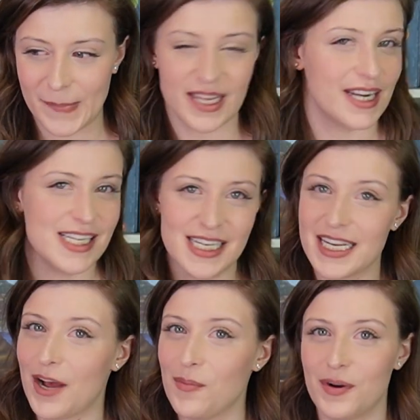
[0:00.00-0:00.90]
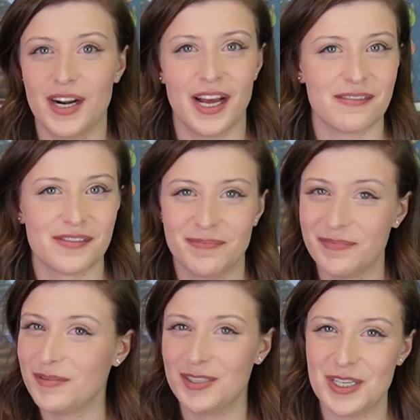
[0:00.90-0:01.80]
And it didn't help her enough
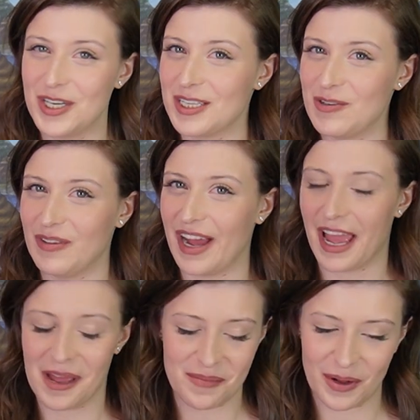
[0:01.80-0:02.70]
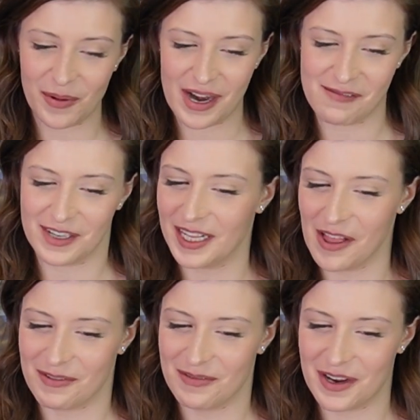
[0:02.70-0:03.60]
to justify it, but whatever. I
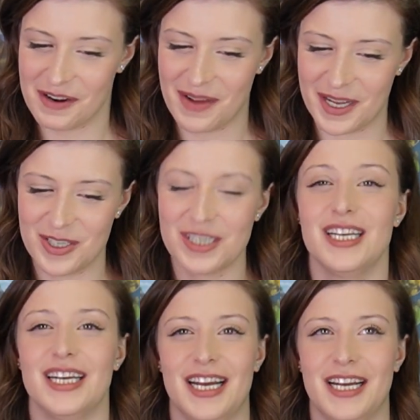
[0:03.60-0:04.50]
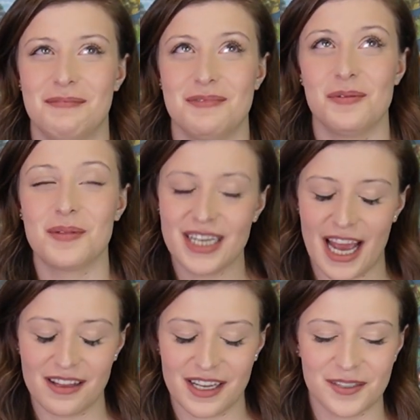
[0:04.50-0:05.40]
love her very much. So we played
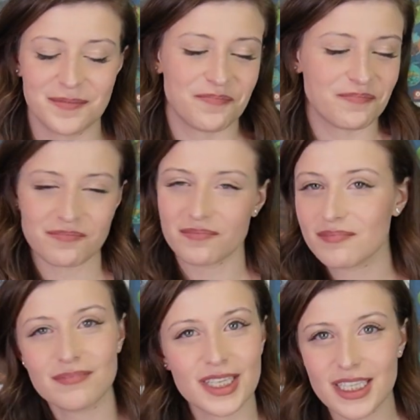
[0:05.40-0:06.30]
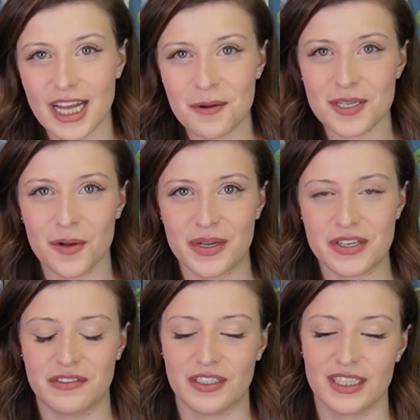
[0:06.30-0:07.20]
Calico. That was all
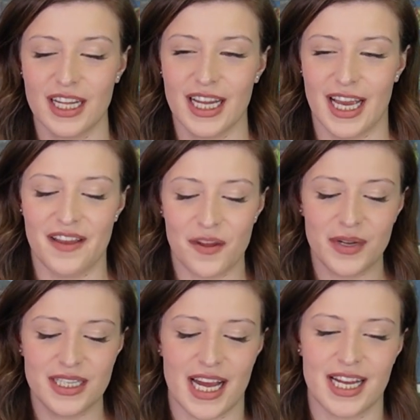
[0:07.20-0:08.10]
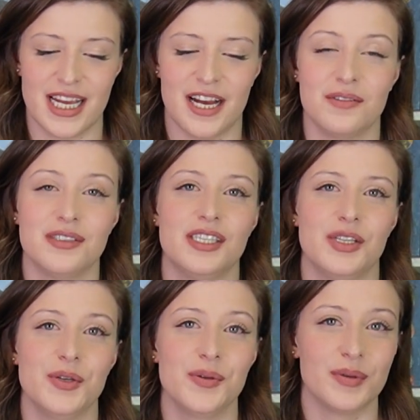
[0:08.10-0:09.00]
wonderful. And then we sat down
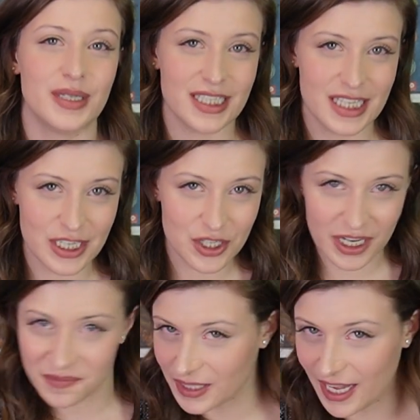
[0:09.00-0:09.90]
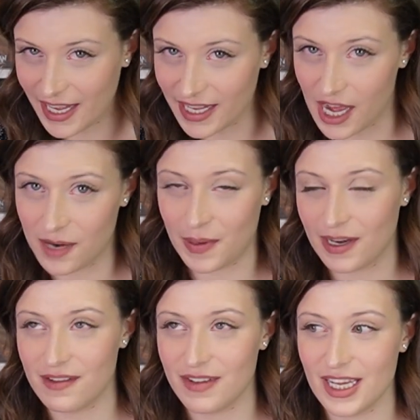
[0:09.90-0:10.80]
to teach and play
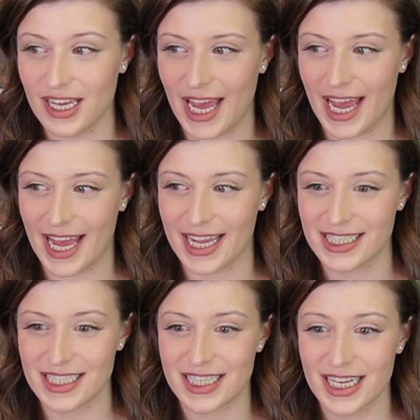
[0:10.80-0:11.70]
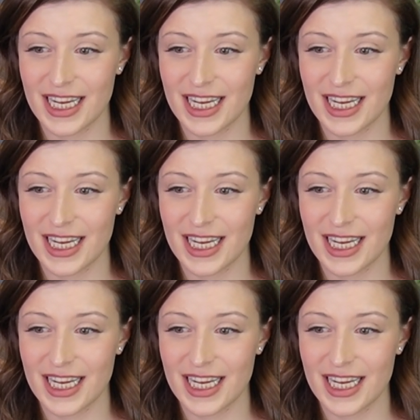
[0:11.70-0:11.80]
Kanban EV, and